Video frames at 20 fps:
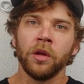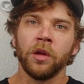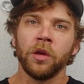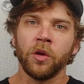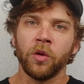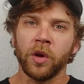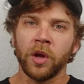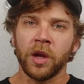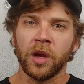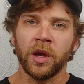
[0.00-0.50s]

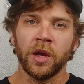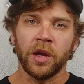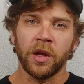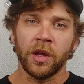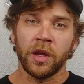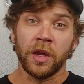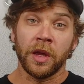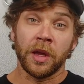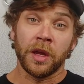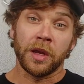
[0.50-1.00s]
go ahead
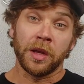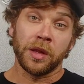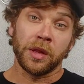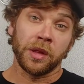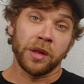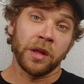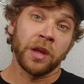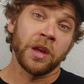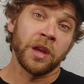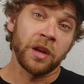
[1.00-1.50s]
and
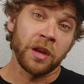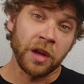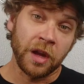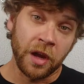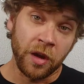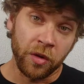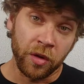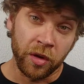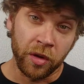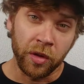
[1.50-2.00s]
sand
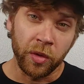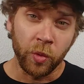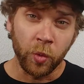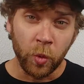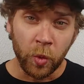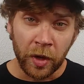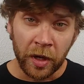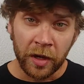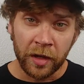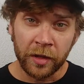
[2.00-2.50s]
down all the
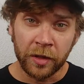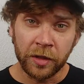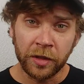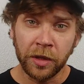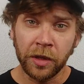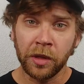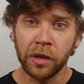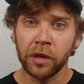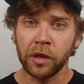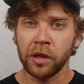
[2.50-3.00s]

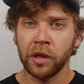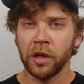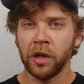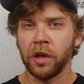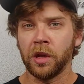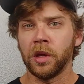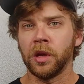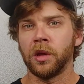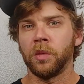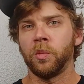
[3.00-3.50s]
welds
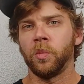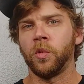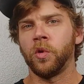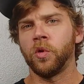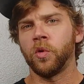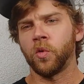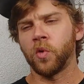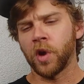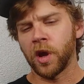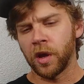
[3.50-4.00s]
and
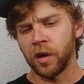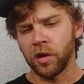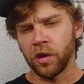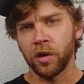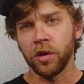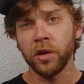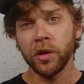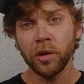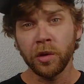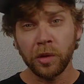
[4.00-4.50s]
grind
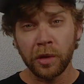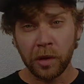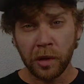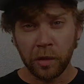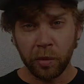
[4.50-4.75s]
all those